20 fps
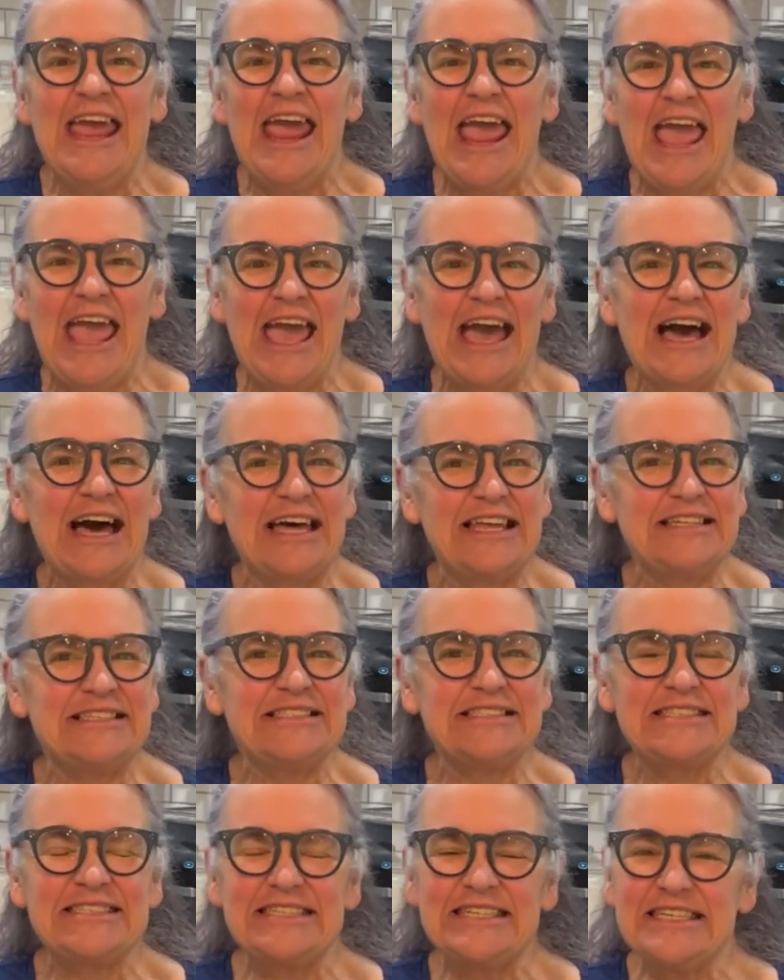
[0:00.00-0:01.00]

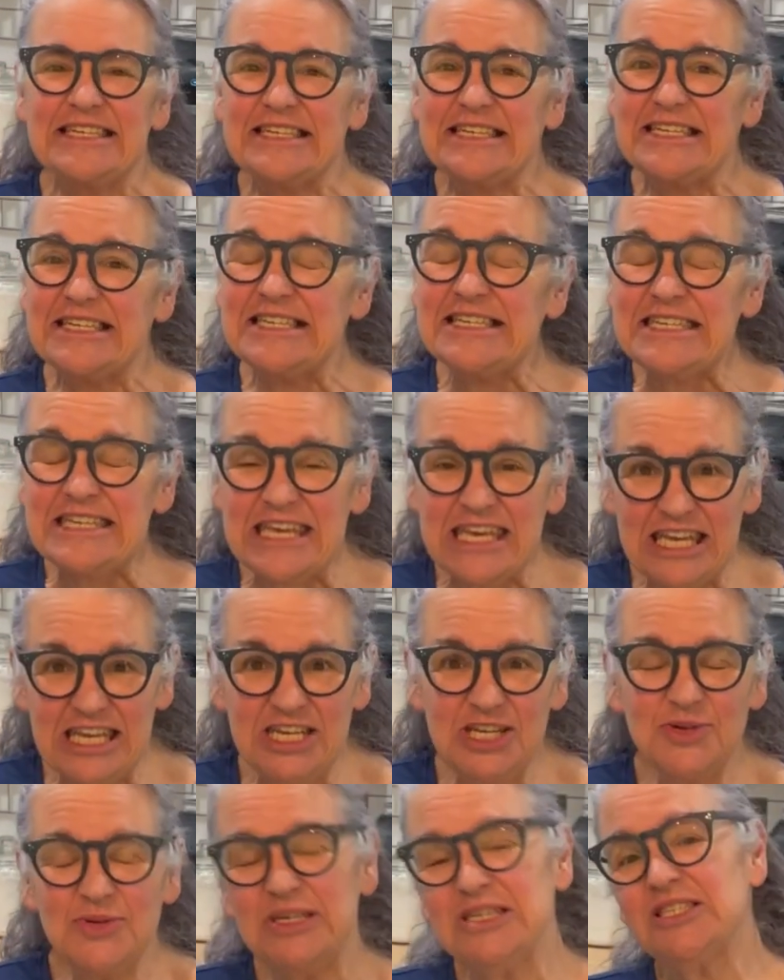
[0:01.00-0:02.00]
and
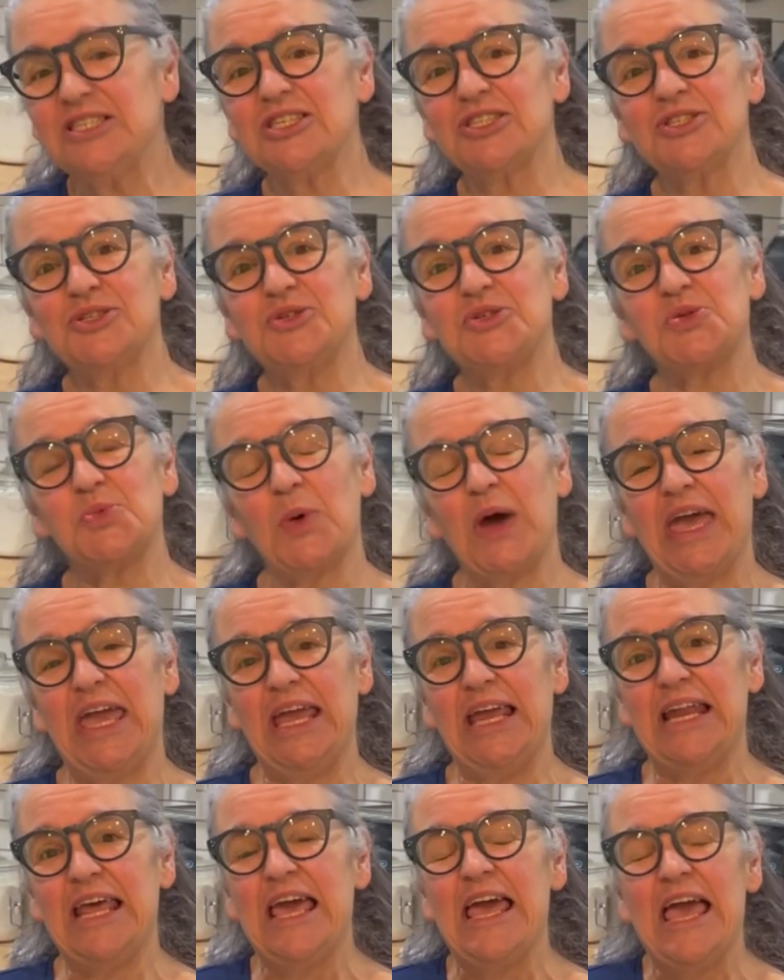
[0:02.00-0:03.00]
continuing to lose
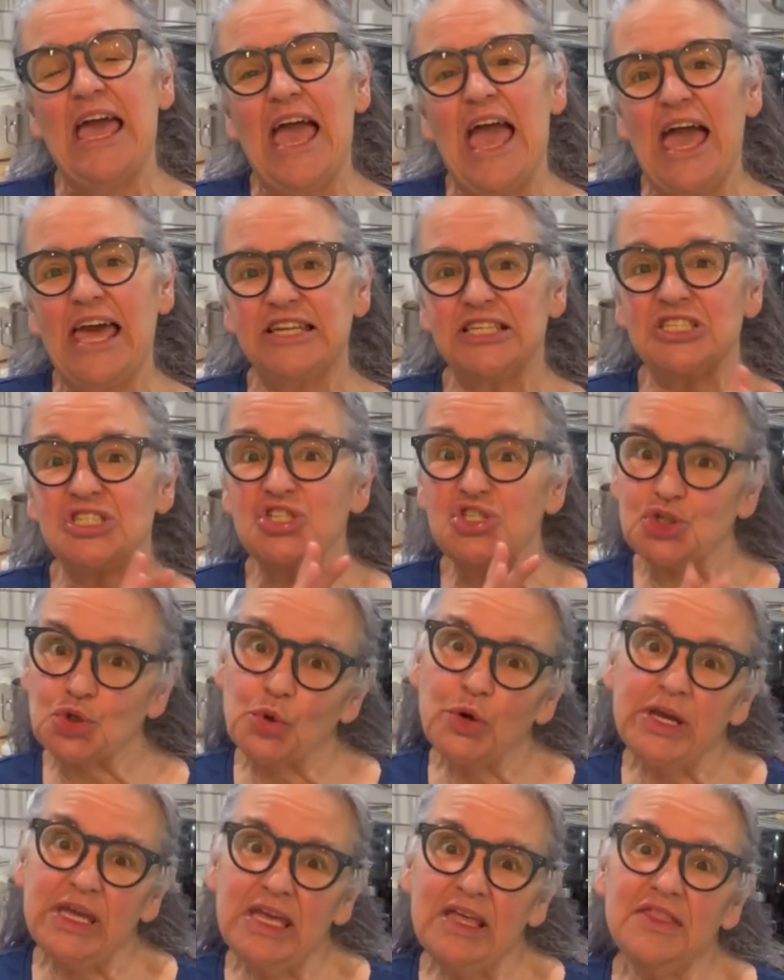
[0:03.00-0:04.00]
weight and
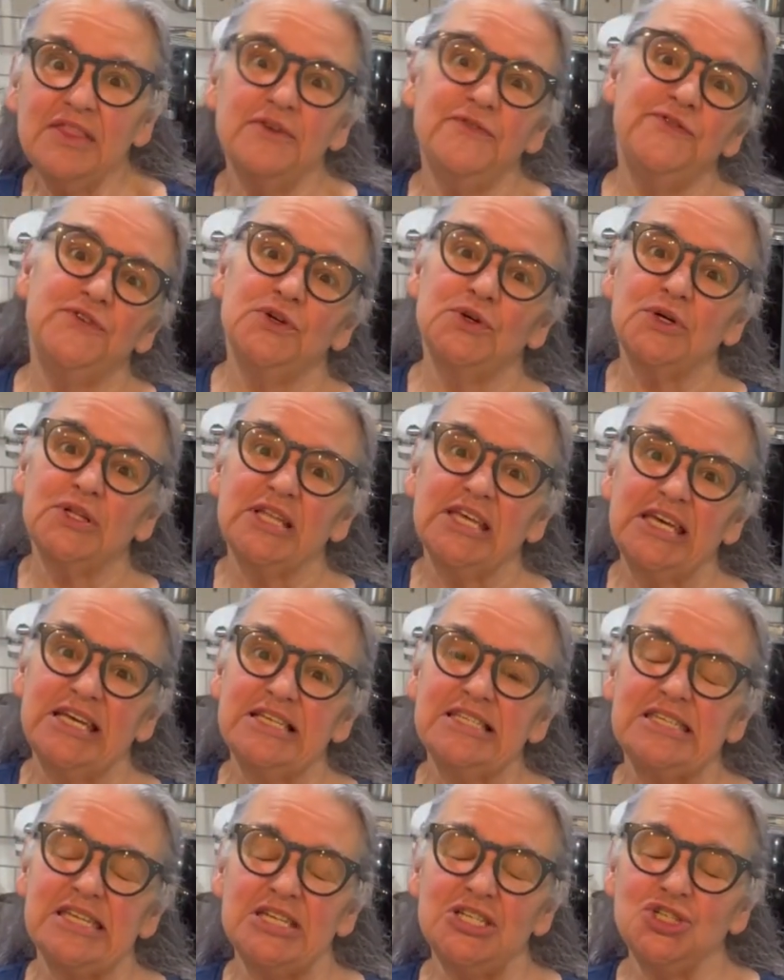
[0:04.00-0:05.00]
enjoying the
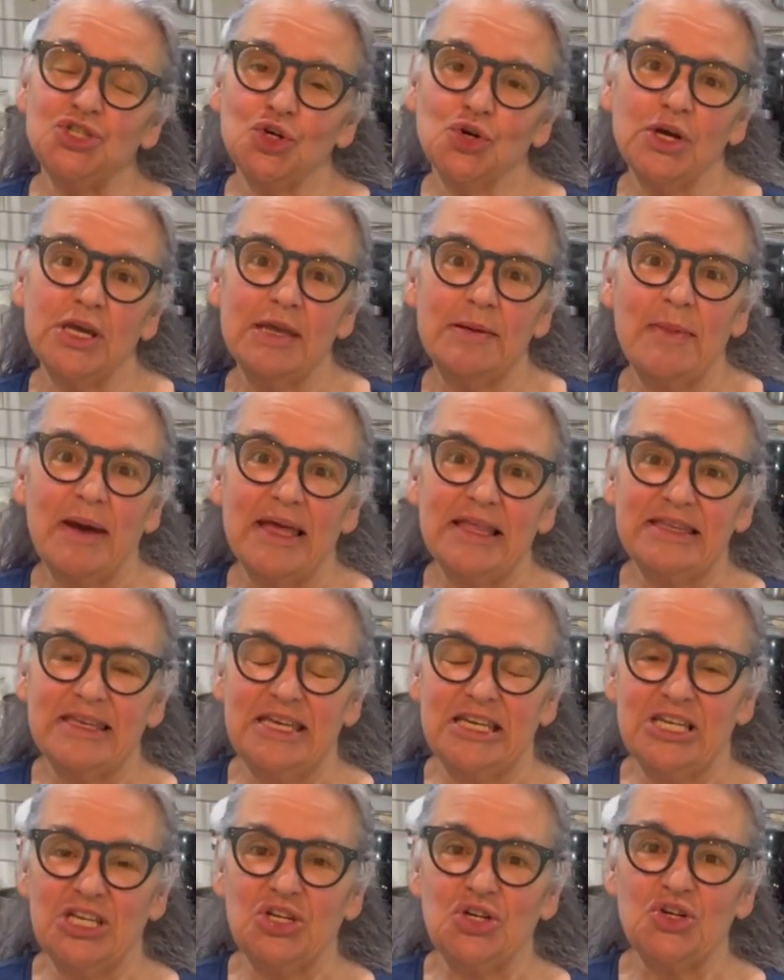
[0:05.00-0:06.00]
fuelings, enjoying my
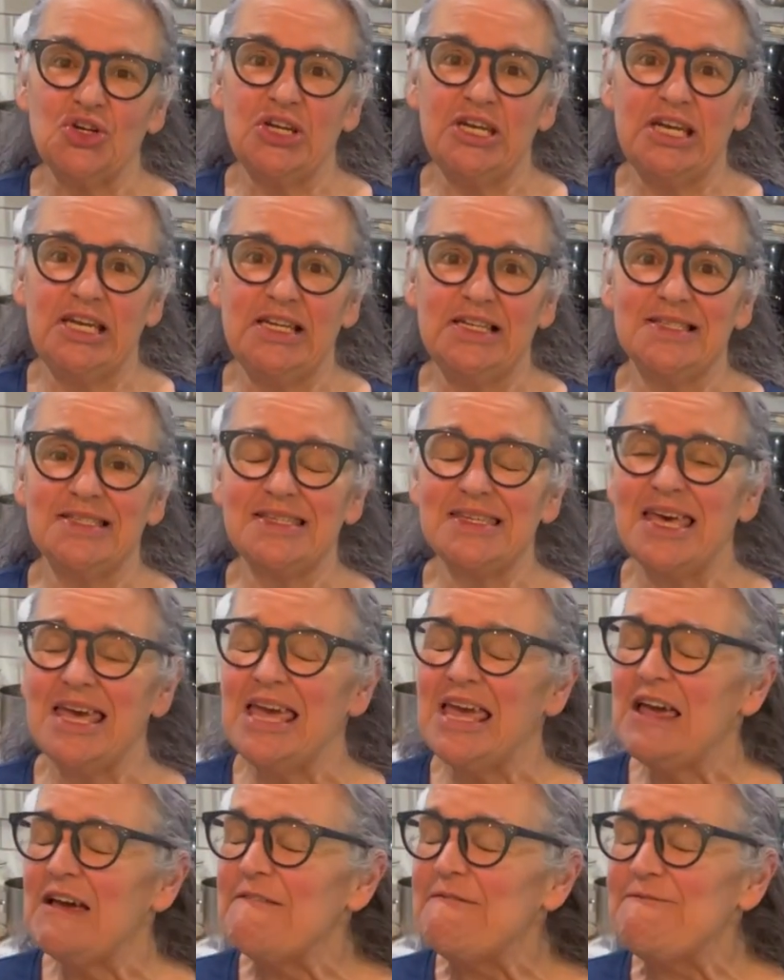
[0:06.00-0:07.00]
lean and greens,
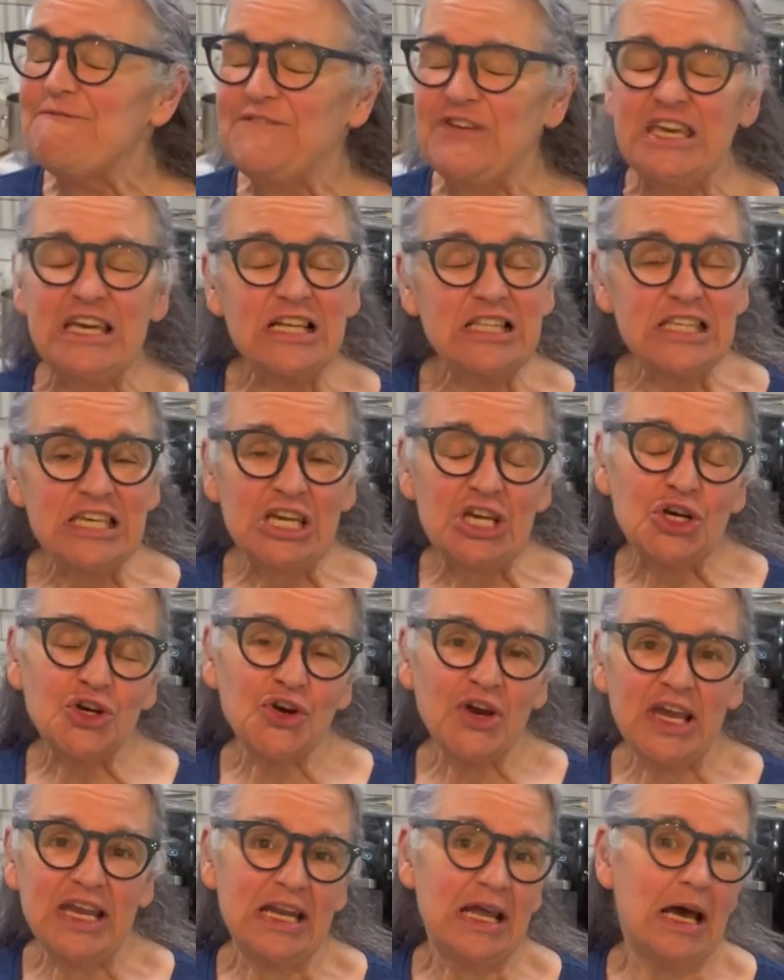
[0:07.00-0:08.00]
feeling
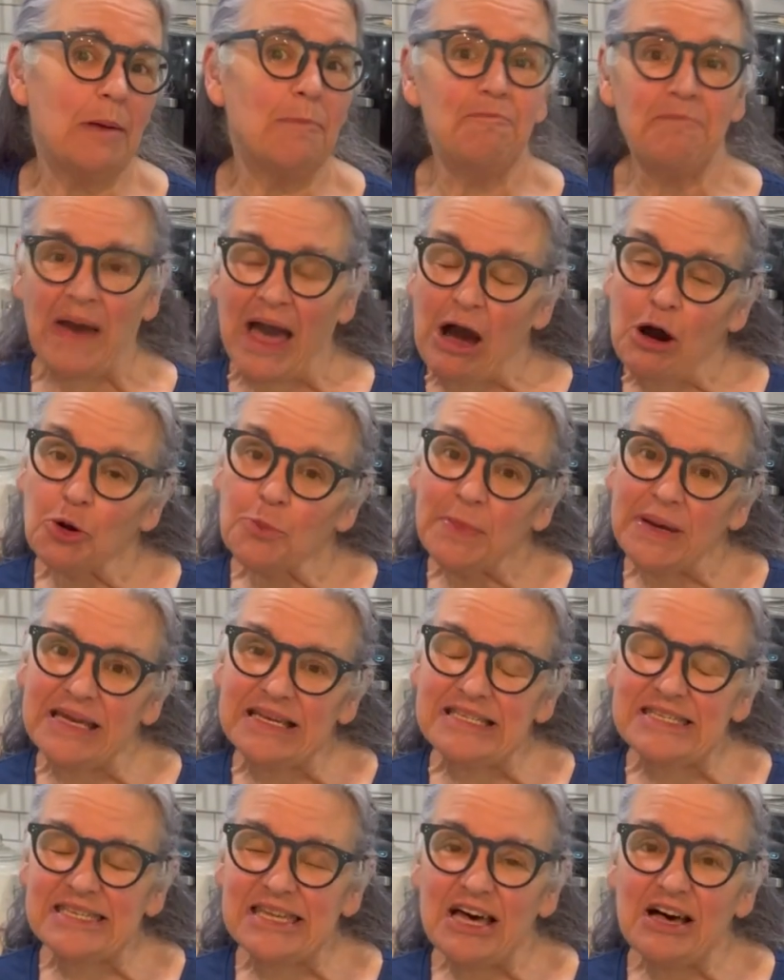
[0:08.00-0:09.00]
great about
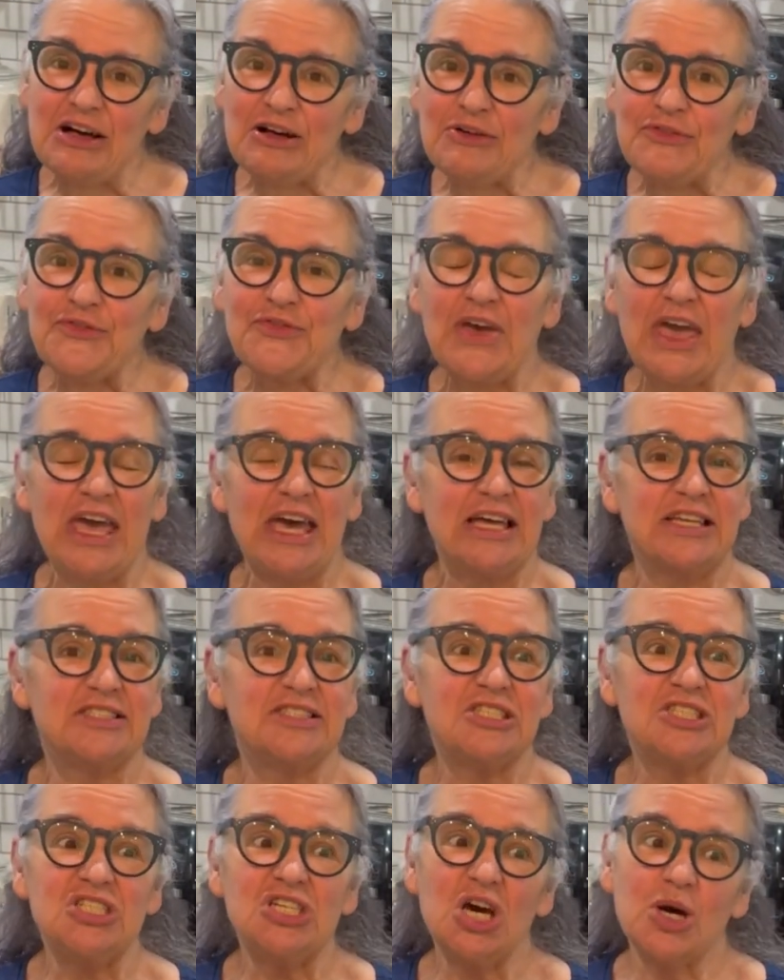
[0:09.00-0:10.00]
myself
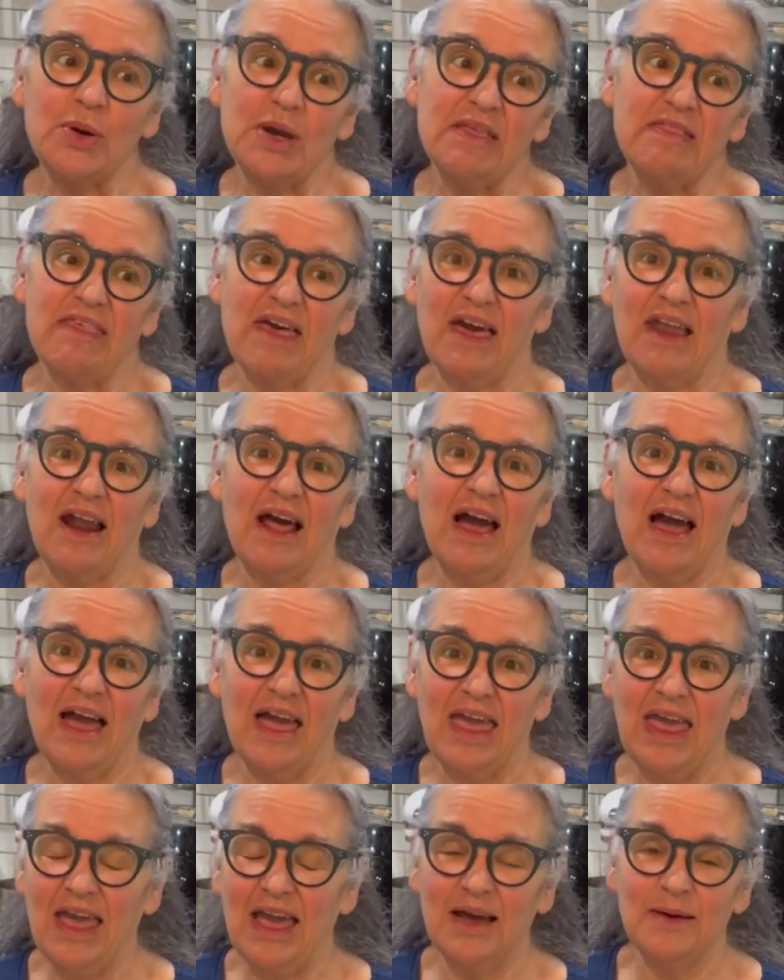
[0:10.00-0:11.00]
and knowing that
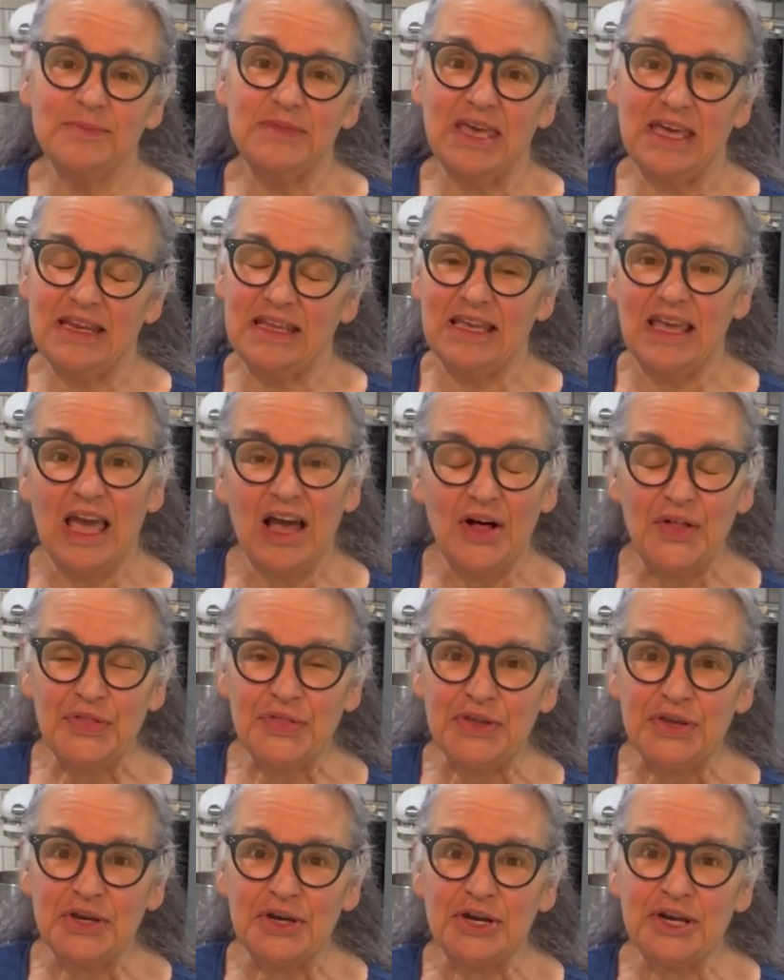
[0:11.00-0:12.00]
I am getting
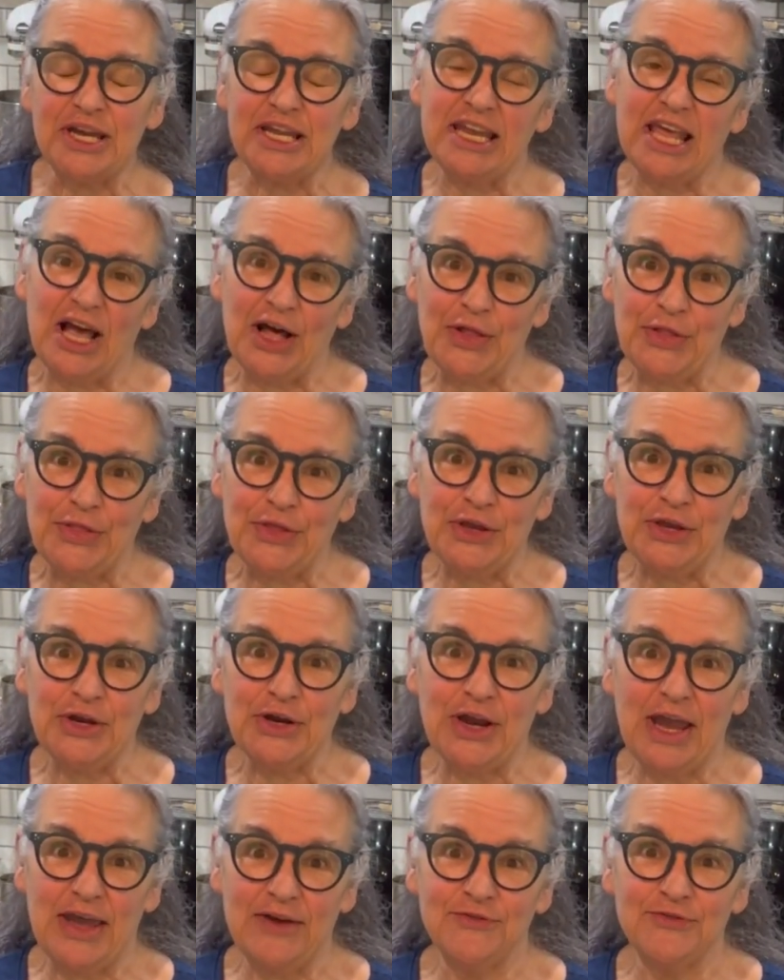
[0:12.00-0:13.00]
healthier and
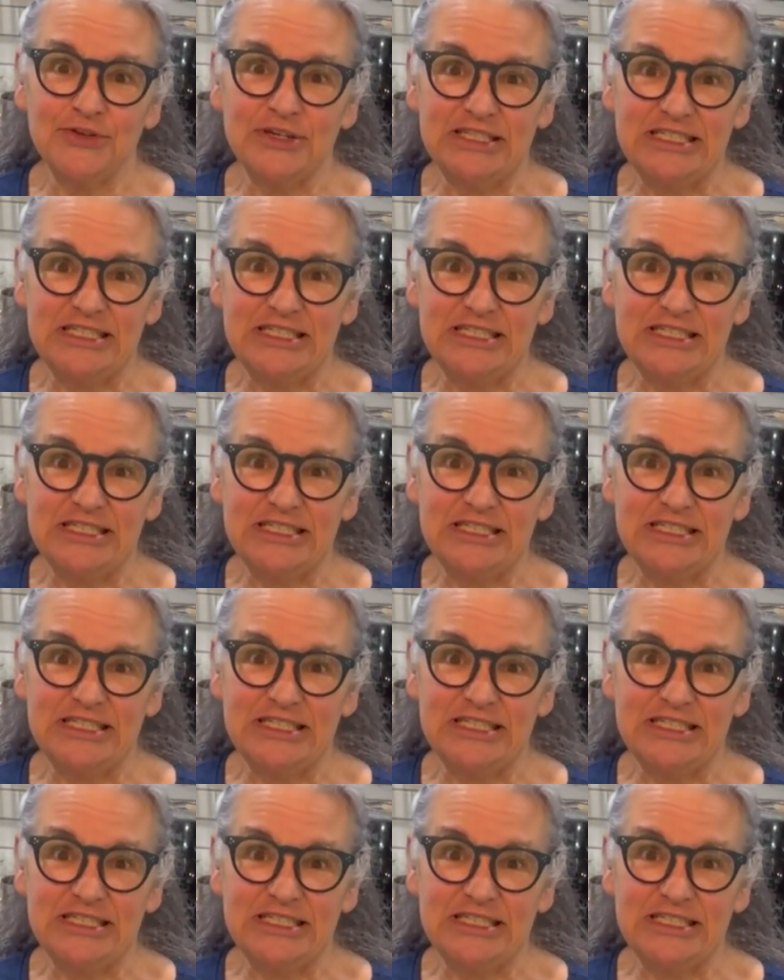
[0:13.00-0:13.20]
healthier every